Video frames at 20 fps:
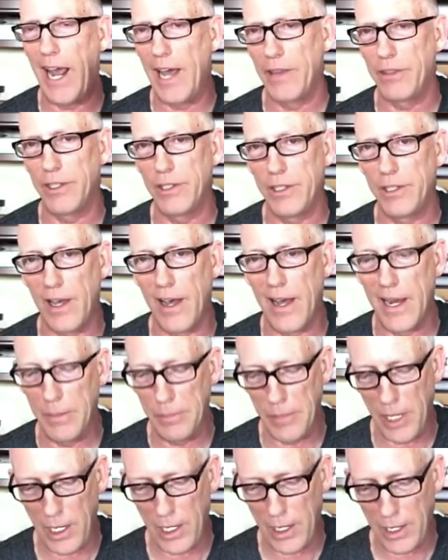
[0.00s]
at the
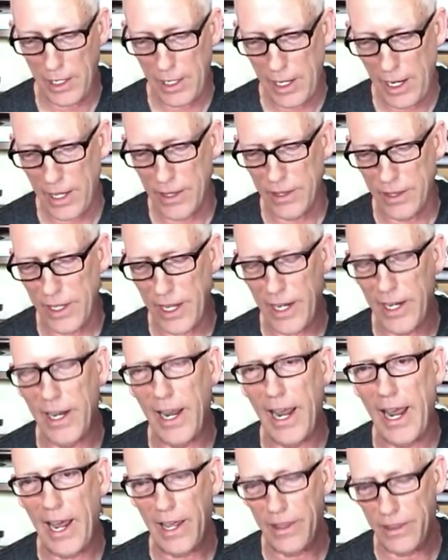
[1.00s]
time. And then
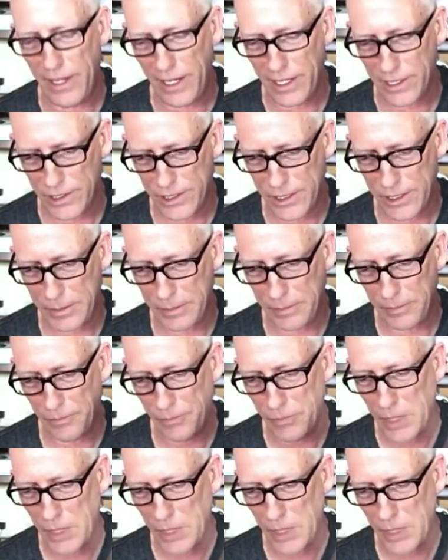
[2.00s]
add this.